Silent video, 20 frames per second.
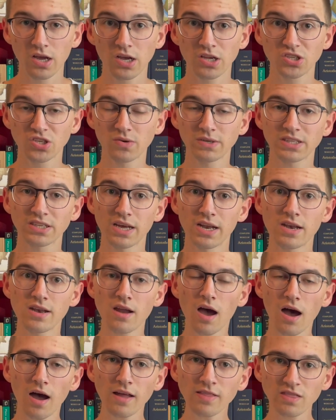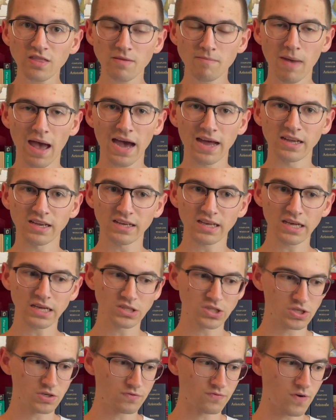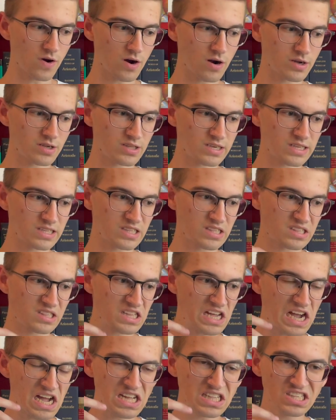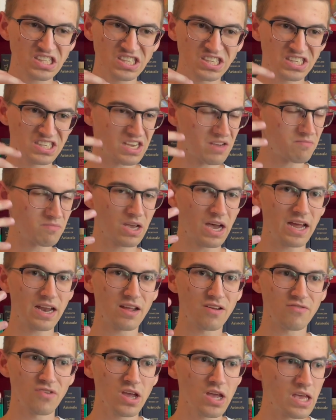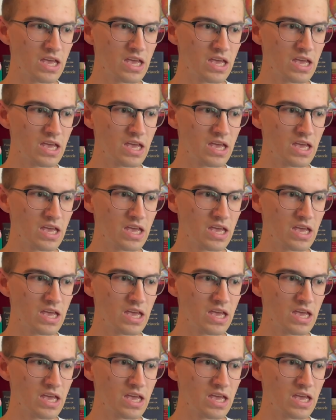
So it's non-thematic insofar as it's not some kind of